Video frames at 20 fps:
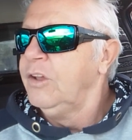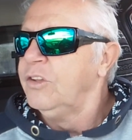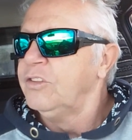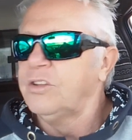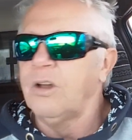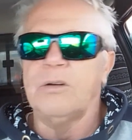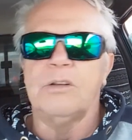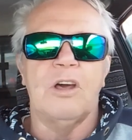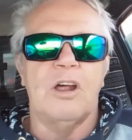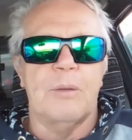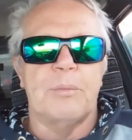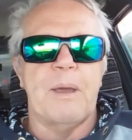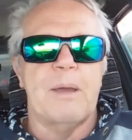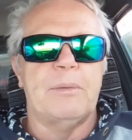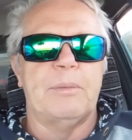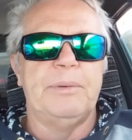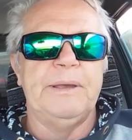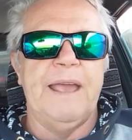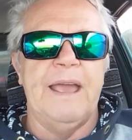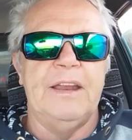So a lot of
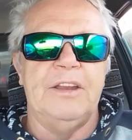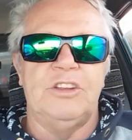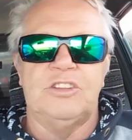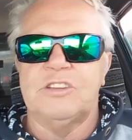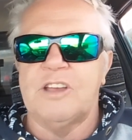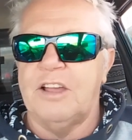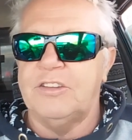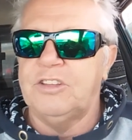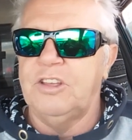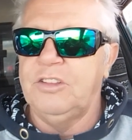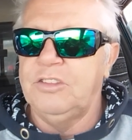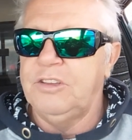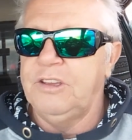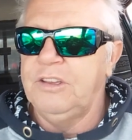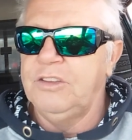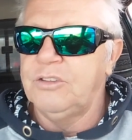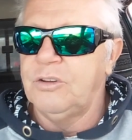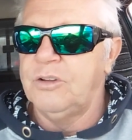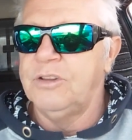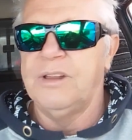people began discussing
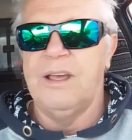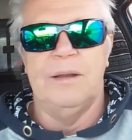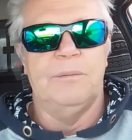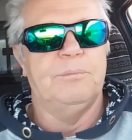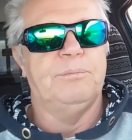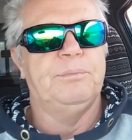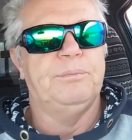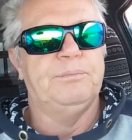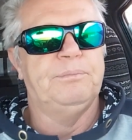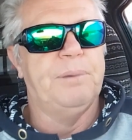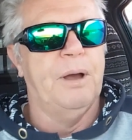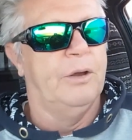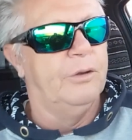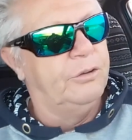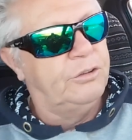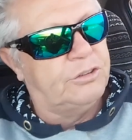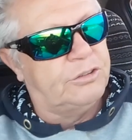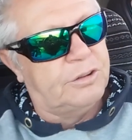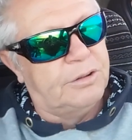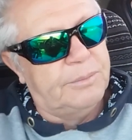things on that
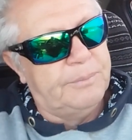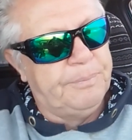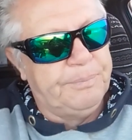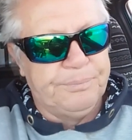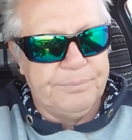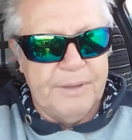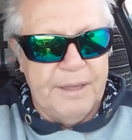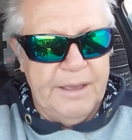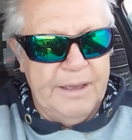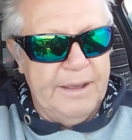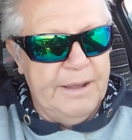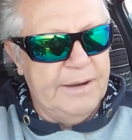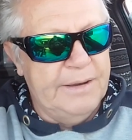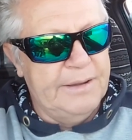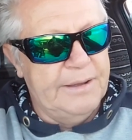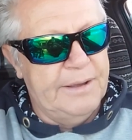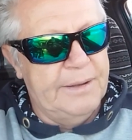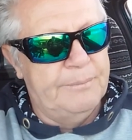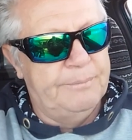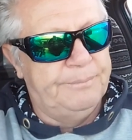post,
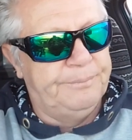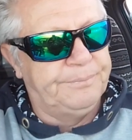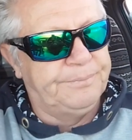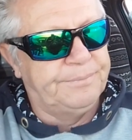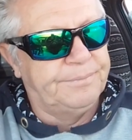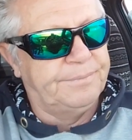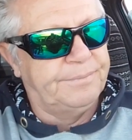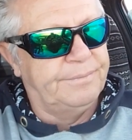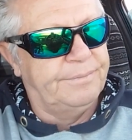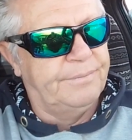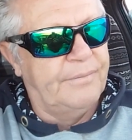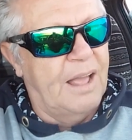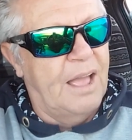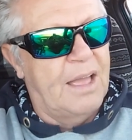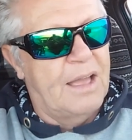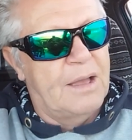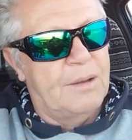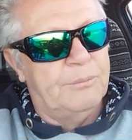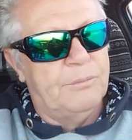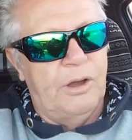and
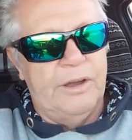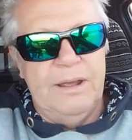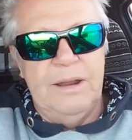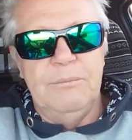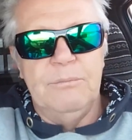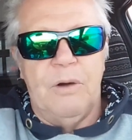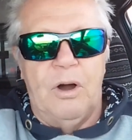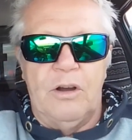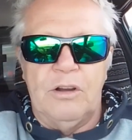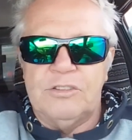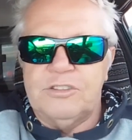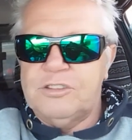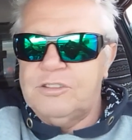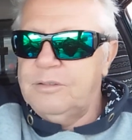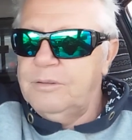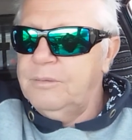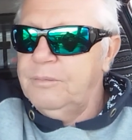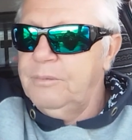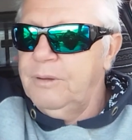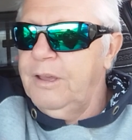my
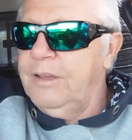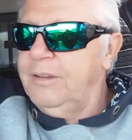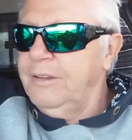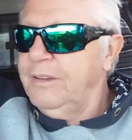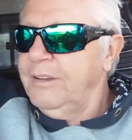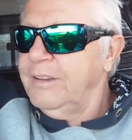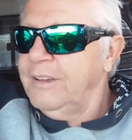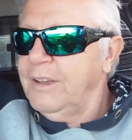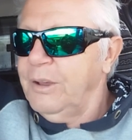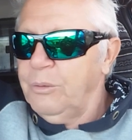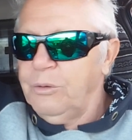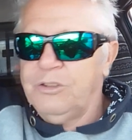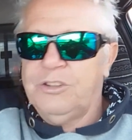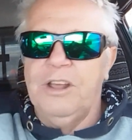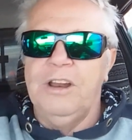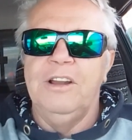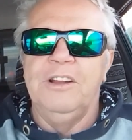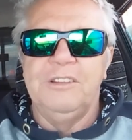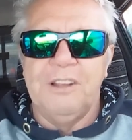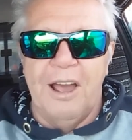inbox was
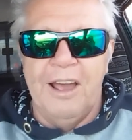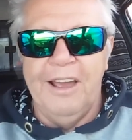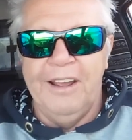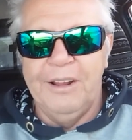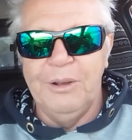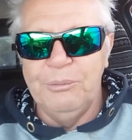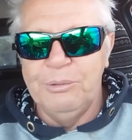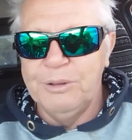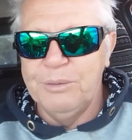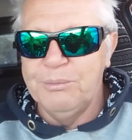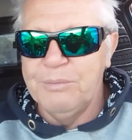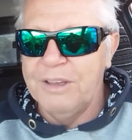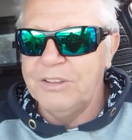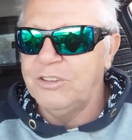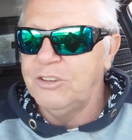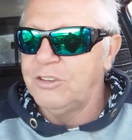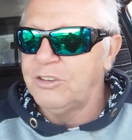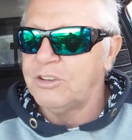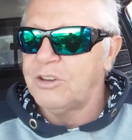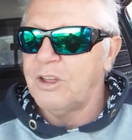inundated with
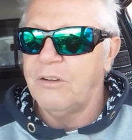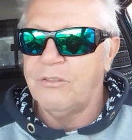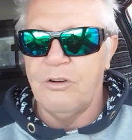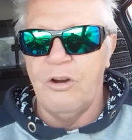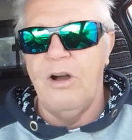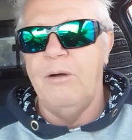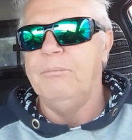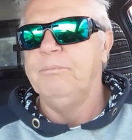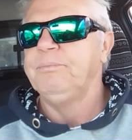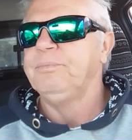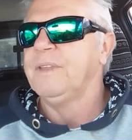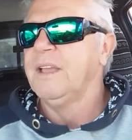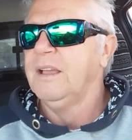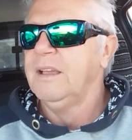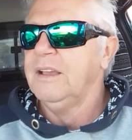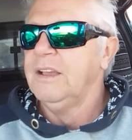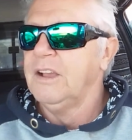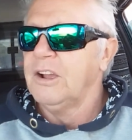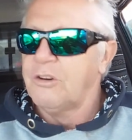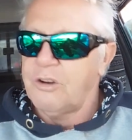messages from
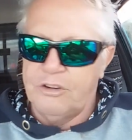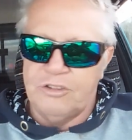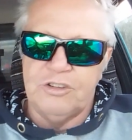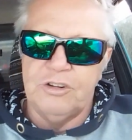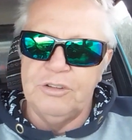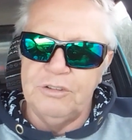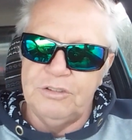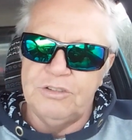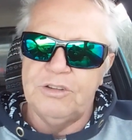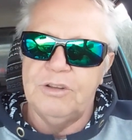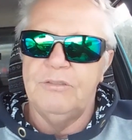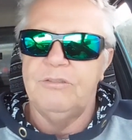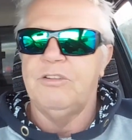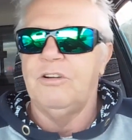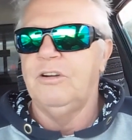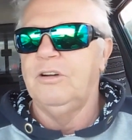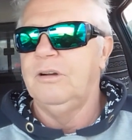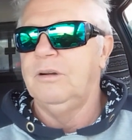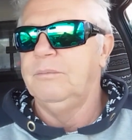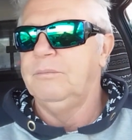Christians,
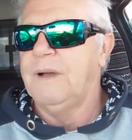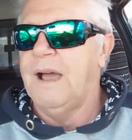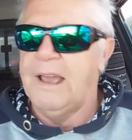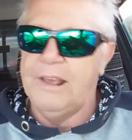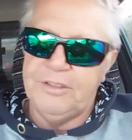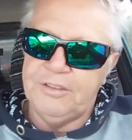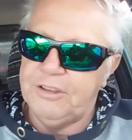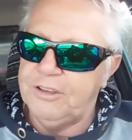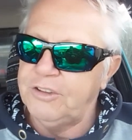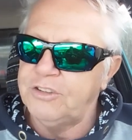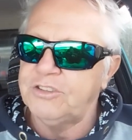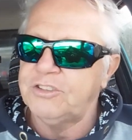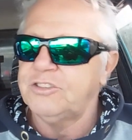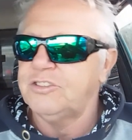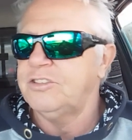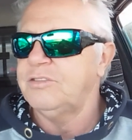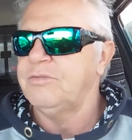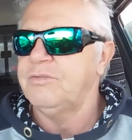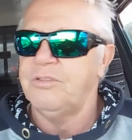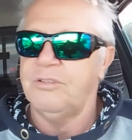from
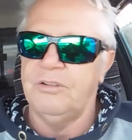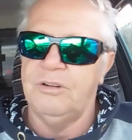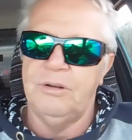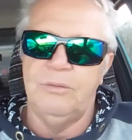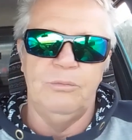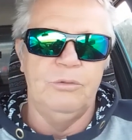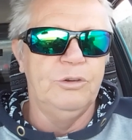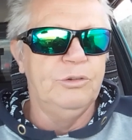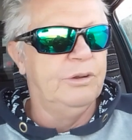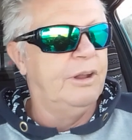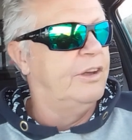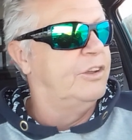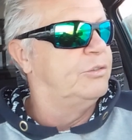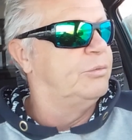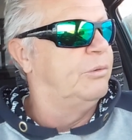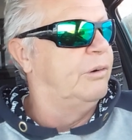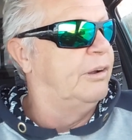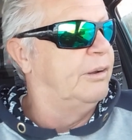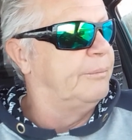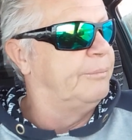atheists, from who
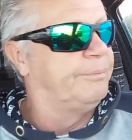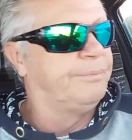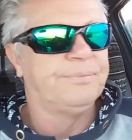knows what.